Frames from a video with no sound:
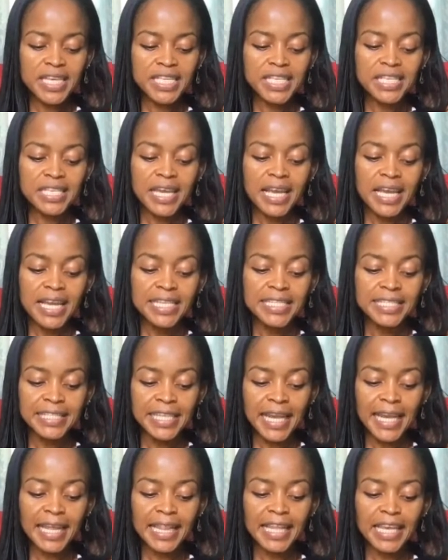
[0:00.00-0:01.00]
is
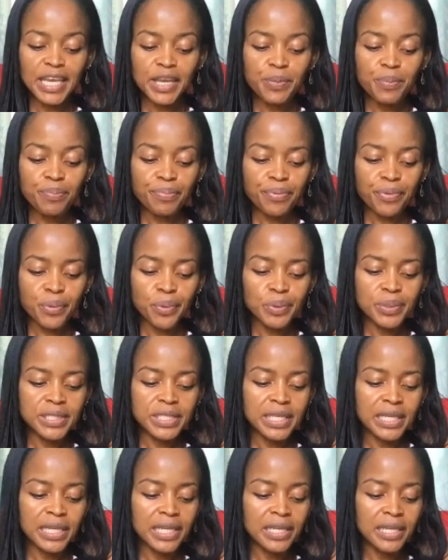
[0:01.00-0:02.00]
daily
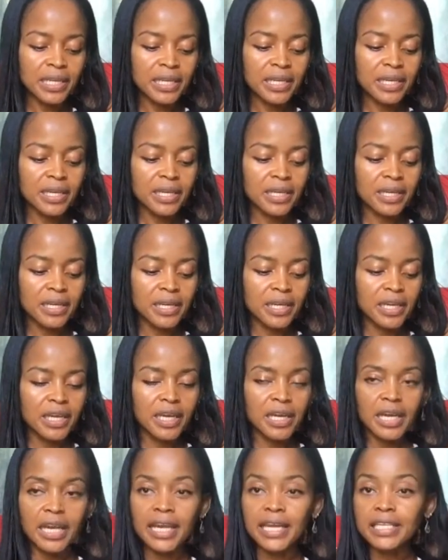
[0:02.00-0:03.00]
protein
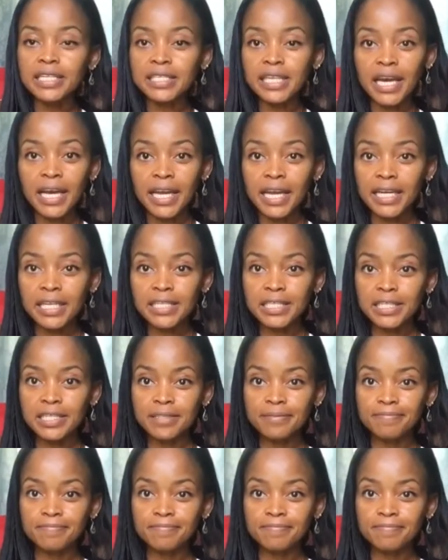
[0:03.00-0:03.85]
in diet.